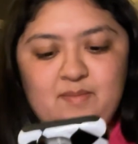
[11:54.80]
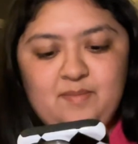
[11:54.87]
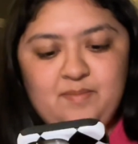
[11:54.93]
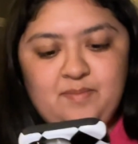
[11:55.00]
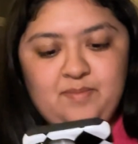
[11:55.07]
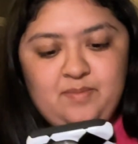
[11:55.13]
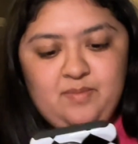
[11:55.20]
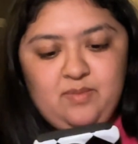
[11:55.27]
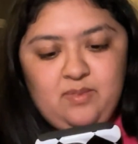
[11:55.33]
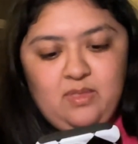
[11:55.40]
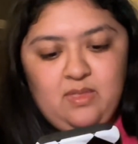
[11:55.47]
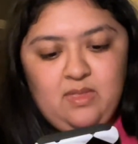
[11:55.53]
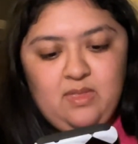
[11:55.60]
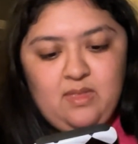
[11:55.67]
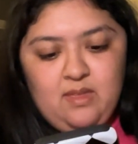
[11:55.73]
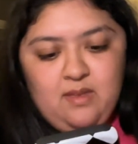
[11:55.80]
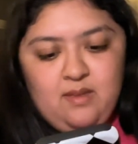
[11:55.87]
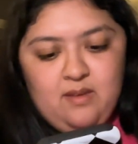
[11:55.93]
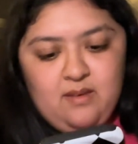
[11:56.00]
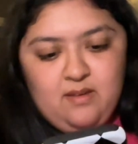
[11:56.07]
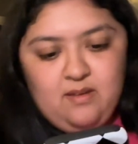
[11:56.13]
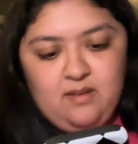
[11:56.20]

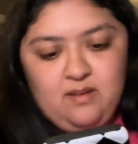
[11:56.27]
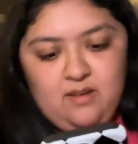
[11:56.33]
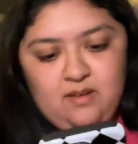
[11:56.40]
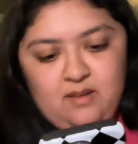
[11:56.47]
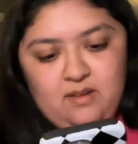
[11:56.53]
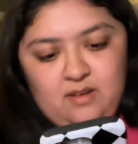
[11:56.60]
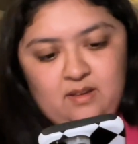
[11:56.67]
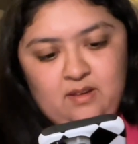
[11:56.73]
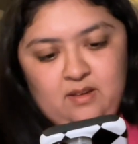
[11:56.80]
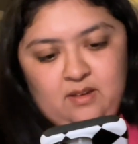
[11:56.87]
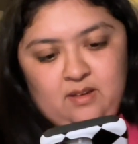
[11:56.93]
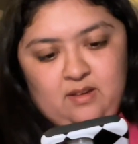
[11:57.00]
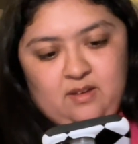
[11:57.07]
No one is speaking in this clip.